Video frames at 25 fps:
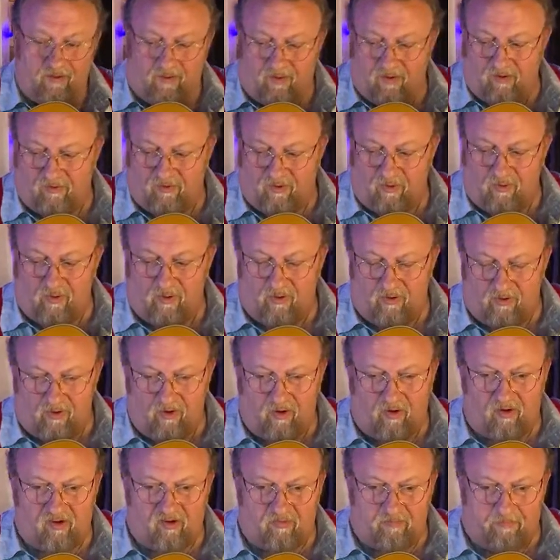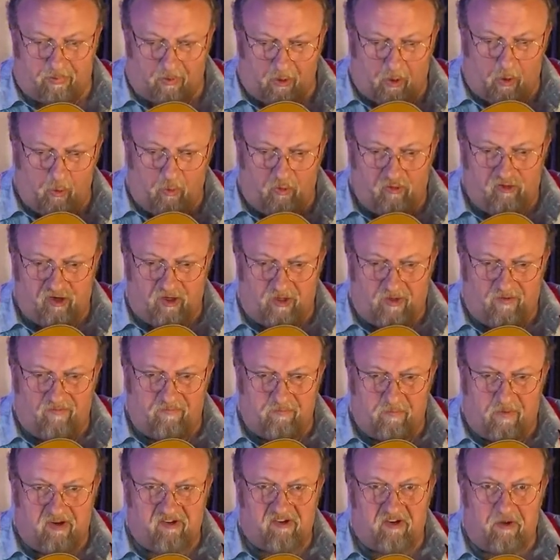because they're an explosion
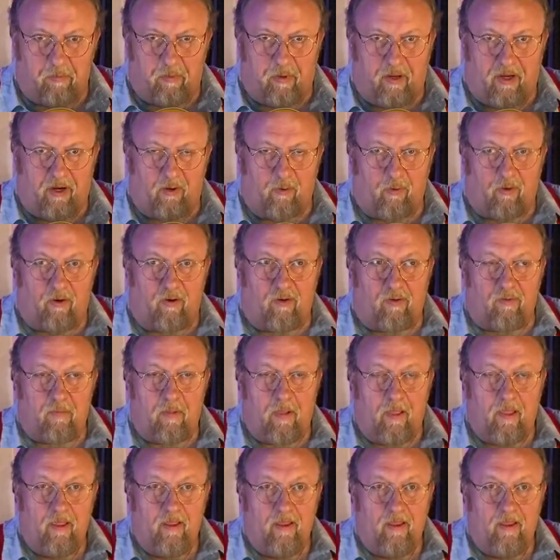of muscle power